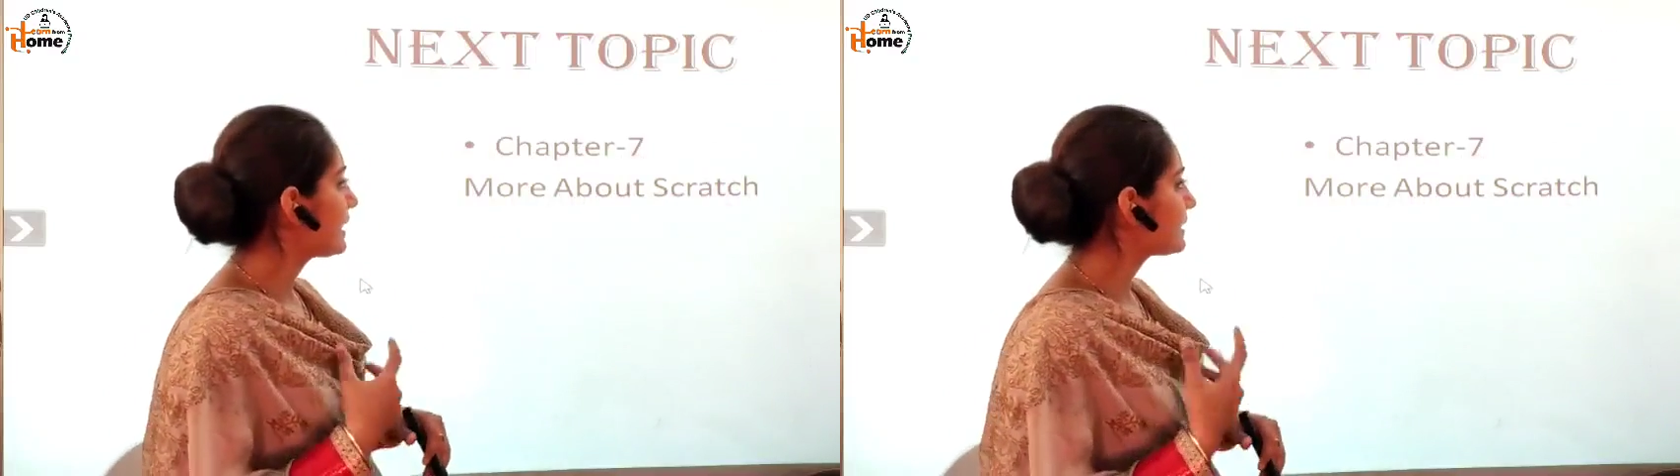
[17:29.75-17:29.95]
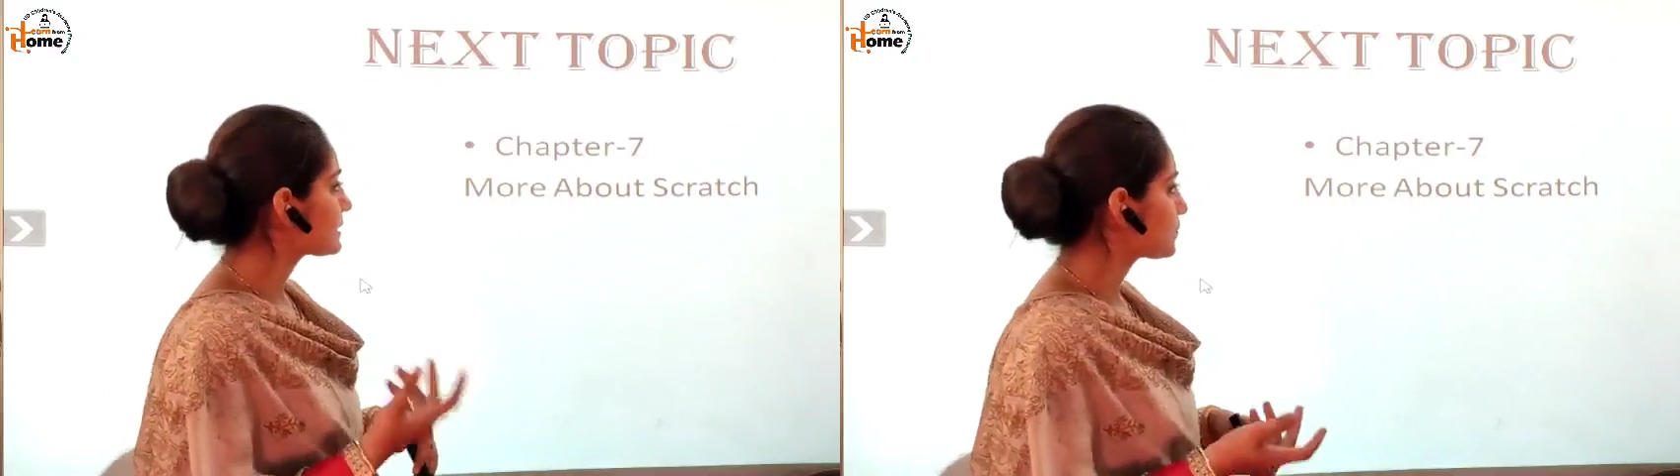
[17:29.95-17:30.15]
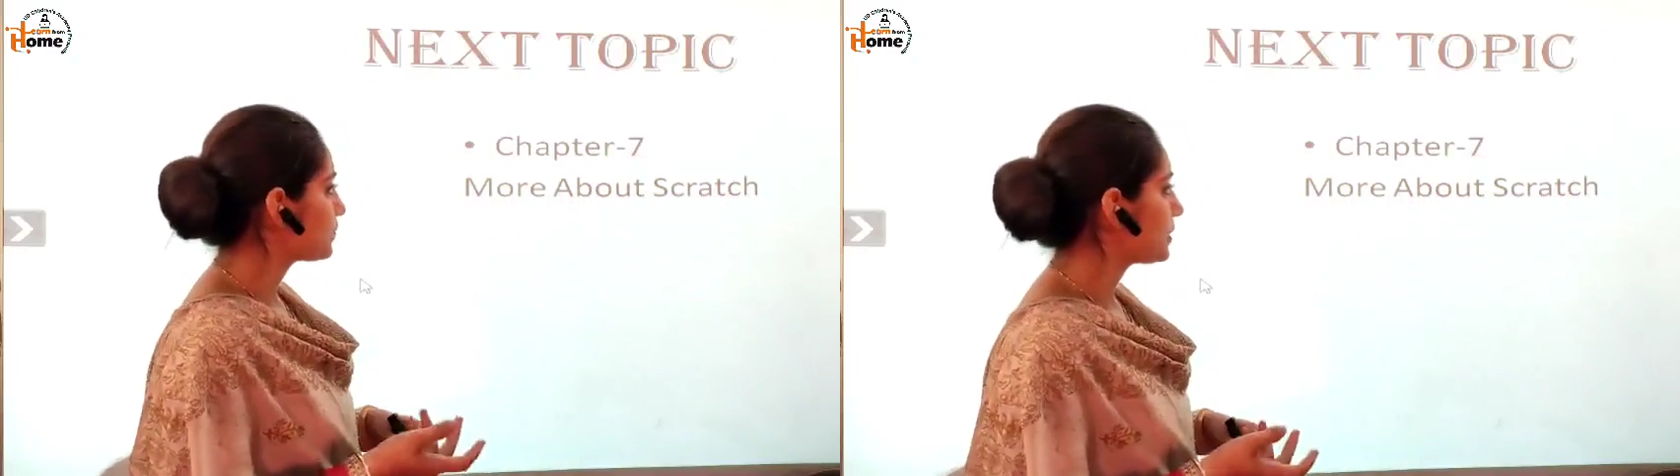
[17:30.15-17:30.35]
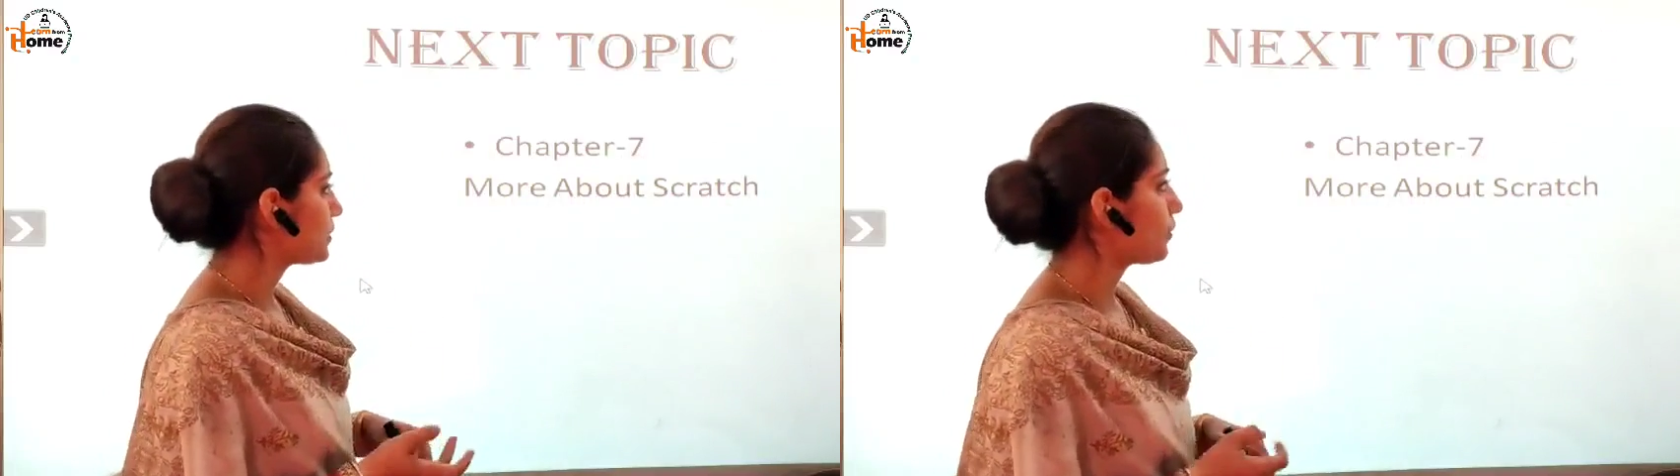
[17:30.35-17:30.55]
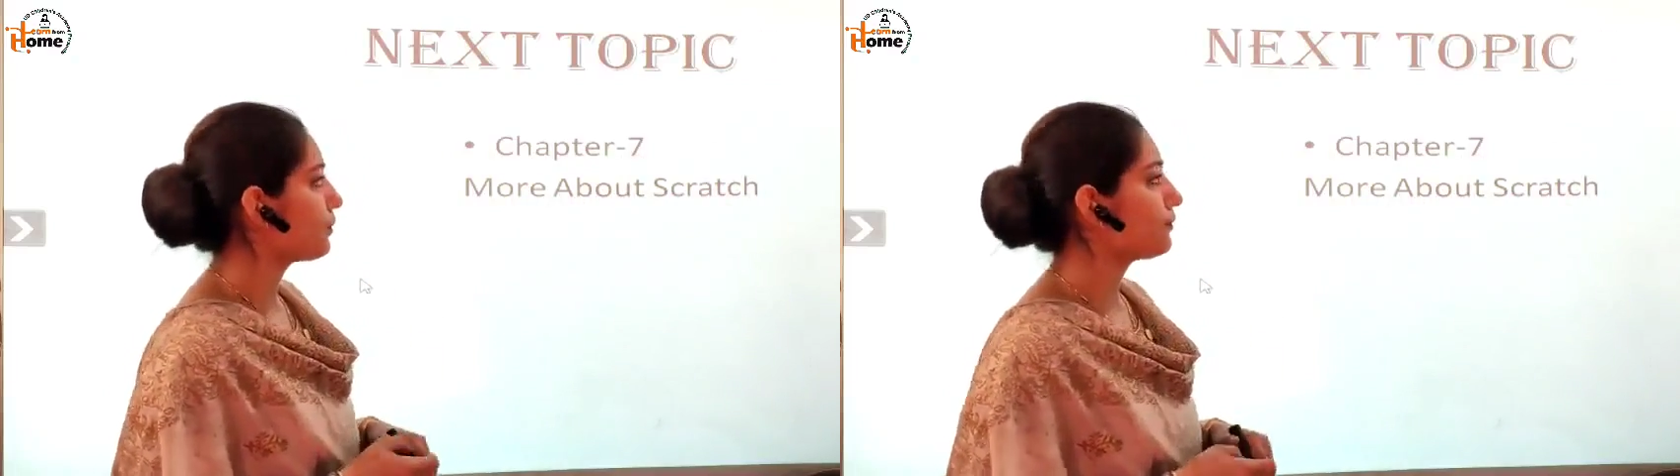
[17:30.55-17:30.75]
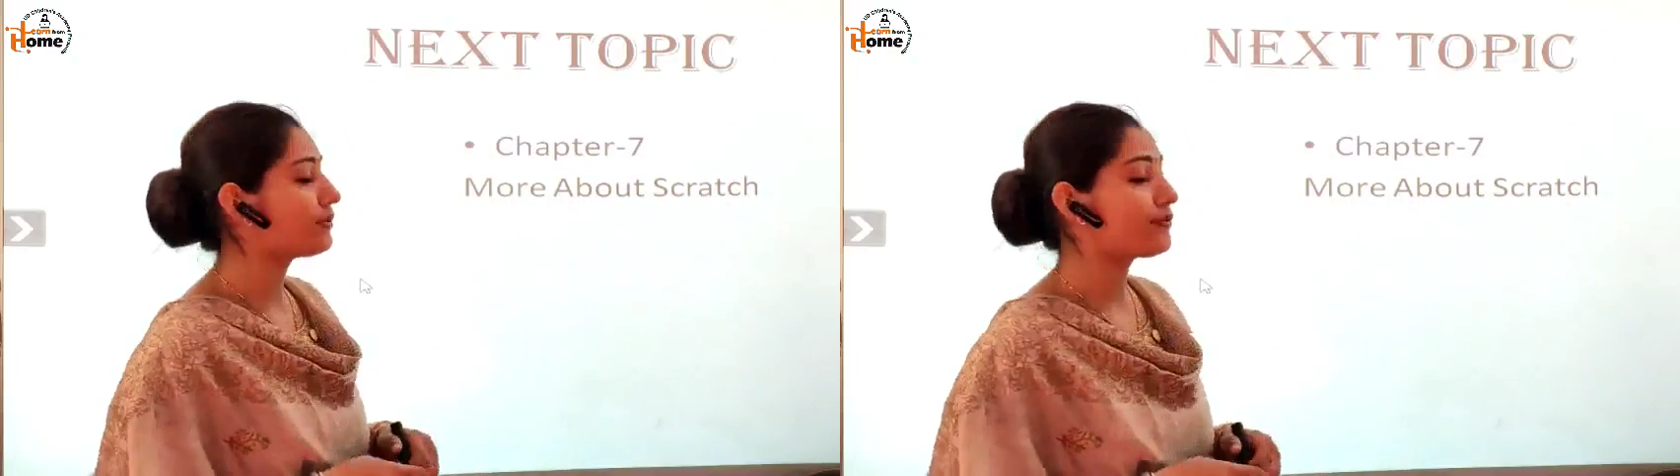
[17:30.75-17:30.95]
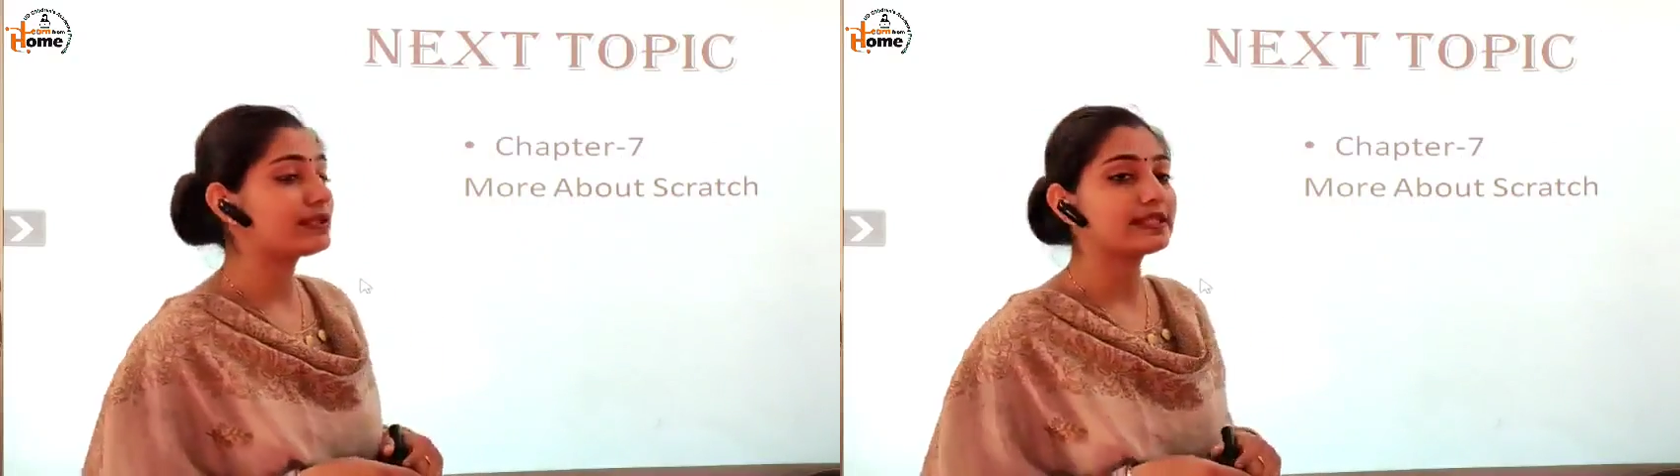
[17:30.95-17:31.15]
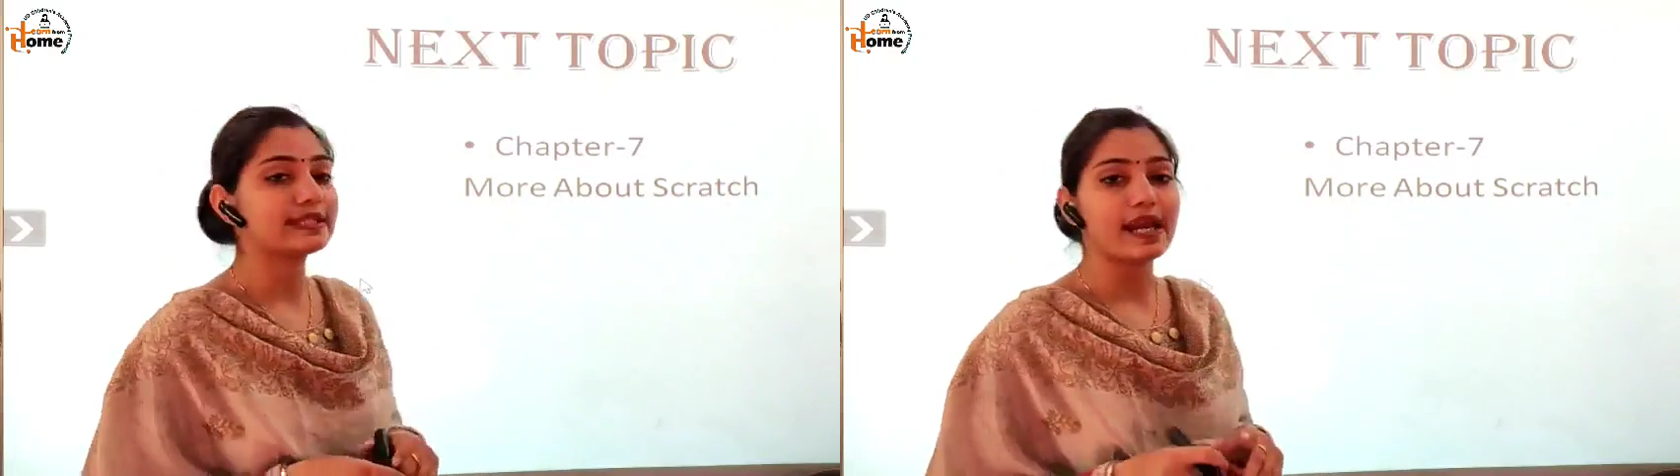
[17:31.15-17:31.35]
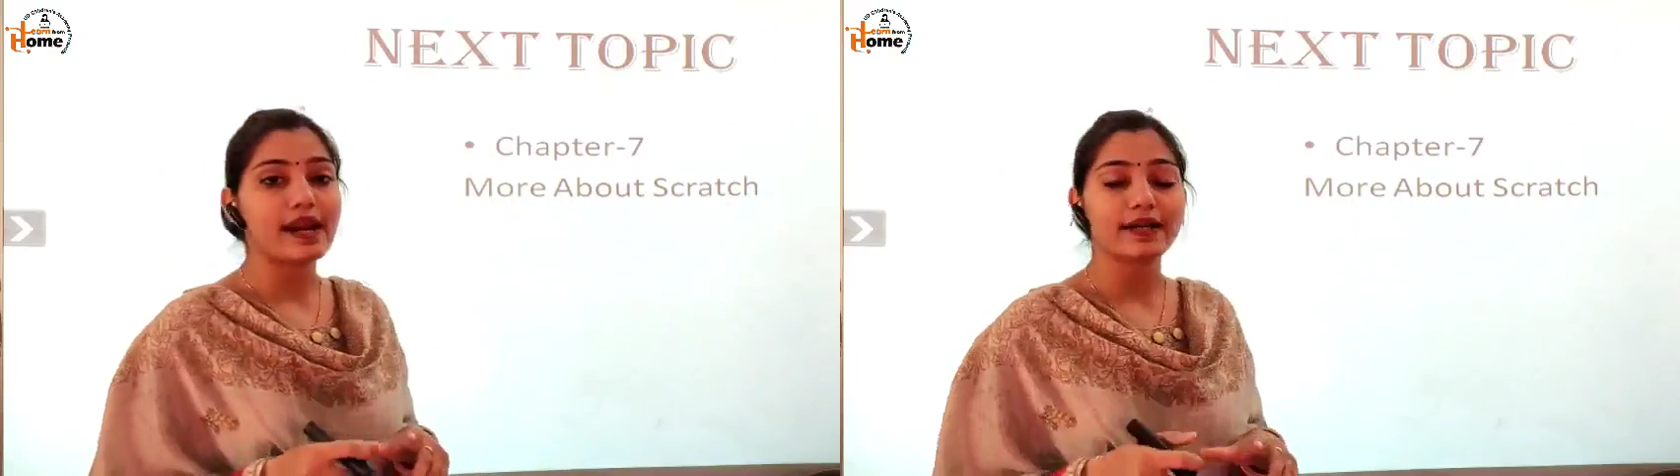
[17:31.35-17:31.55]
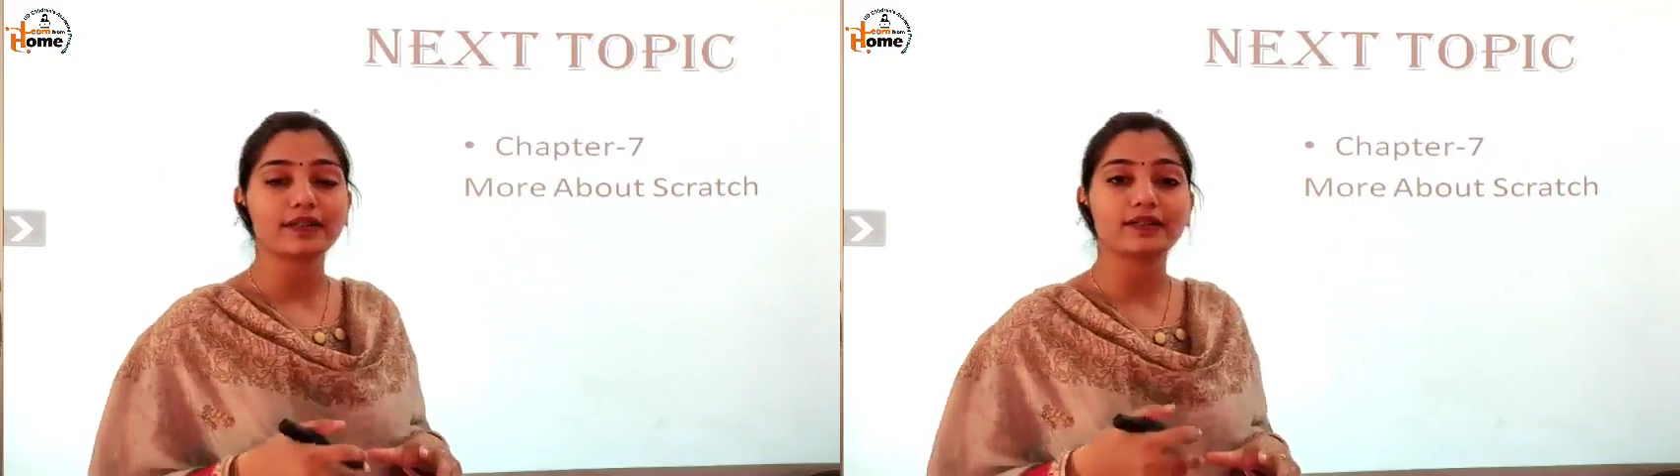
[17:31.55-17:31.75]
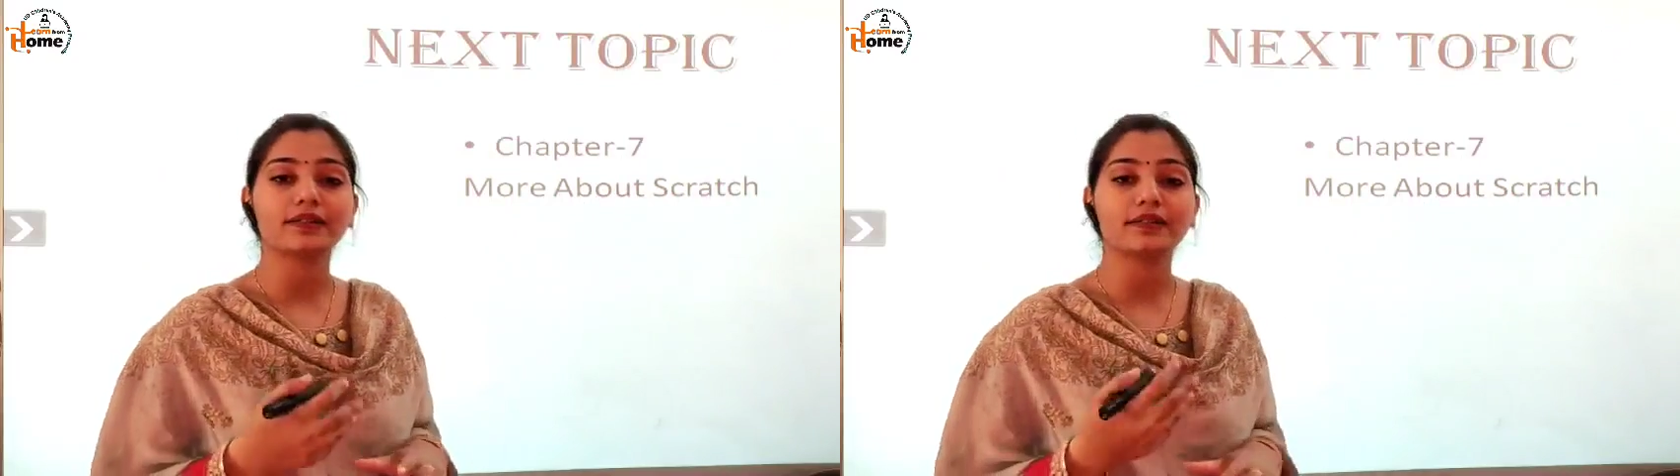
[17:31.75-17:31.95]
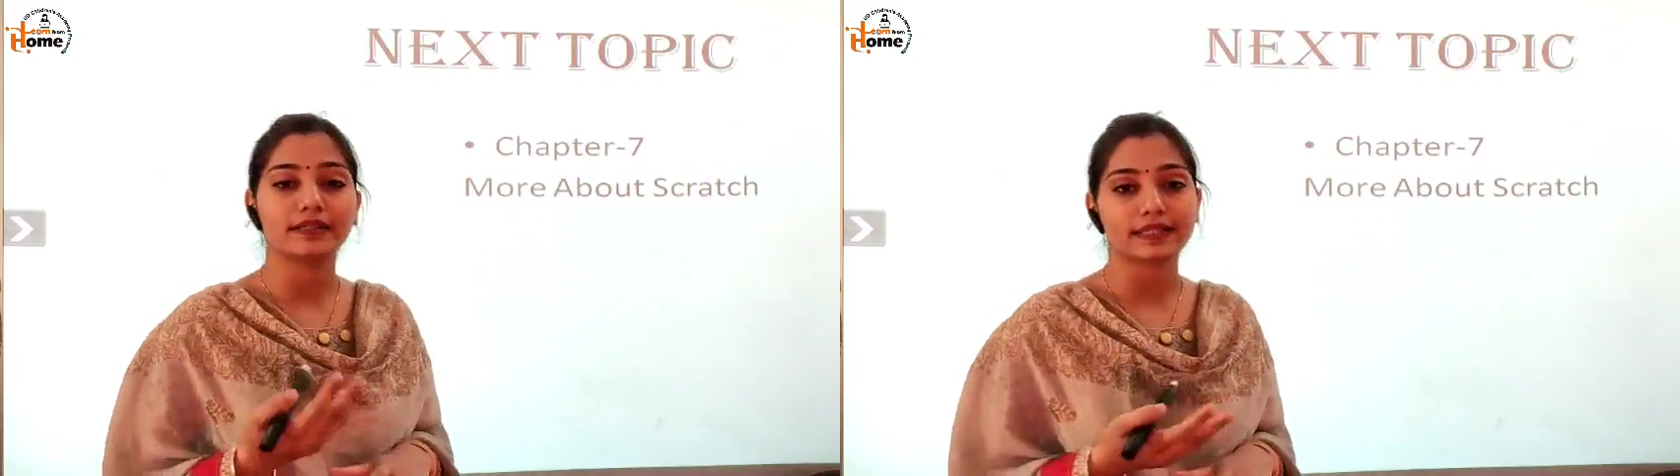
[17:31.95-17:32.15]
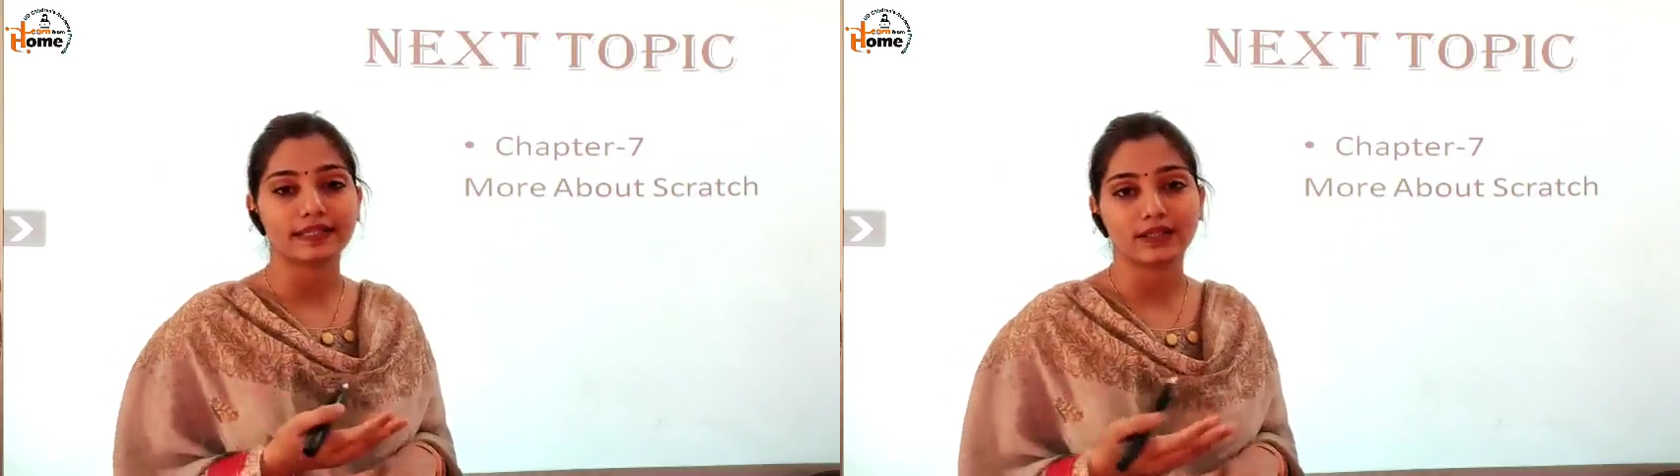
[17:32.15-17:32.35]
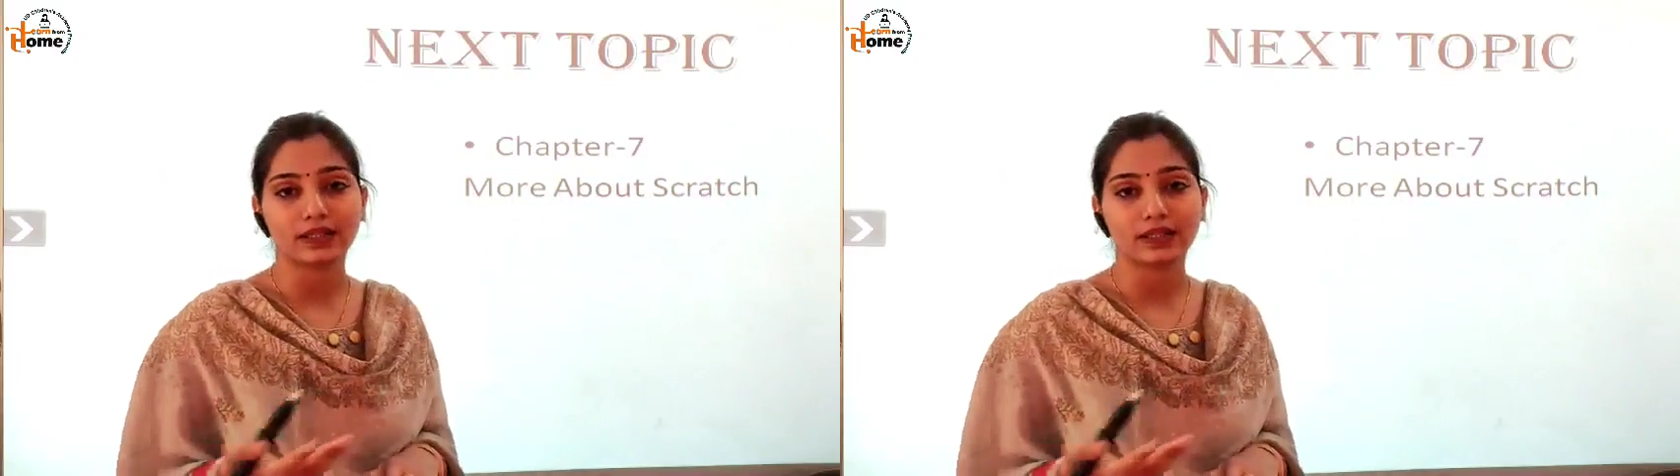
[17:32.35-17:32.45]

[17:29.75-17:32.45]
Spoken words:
next video we will start this